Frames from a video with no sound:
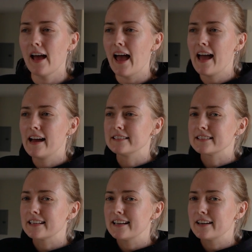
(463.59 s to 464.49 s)
And
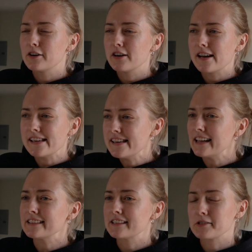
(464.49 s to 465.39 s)

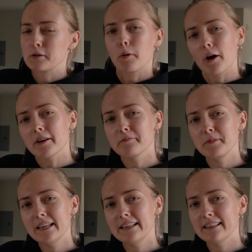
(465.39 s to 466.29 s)
yet there's a part of
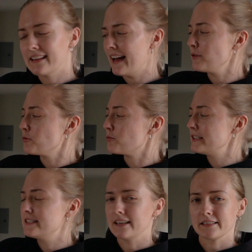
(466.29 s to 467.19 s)
me that
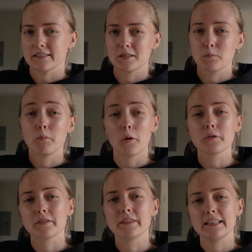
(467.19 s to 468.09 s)
resists
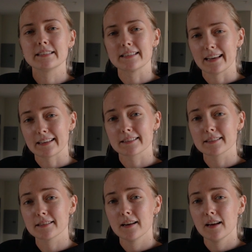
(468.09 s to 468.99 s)
both of these
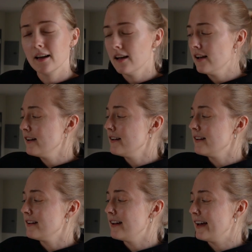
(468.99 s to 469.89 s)
things.
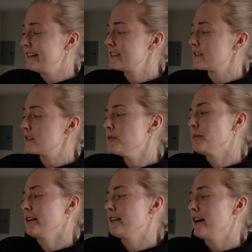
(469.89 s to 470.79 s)
And it's
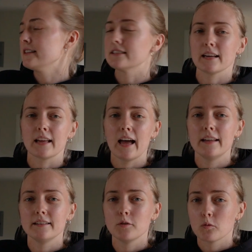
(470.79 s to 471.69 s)
stupid. It's,
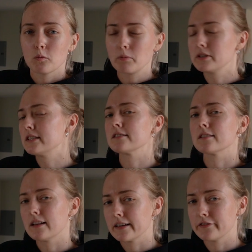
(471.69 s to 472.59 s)
again, what would this
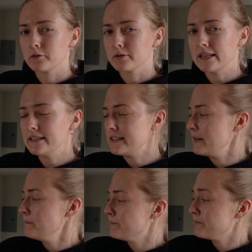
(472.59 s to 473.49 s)
look like if it was
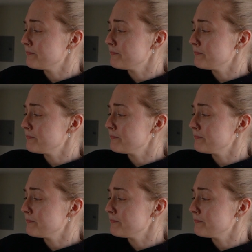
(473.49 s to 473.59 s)
easy?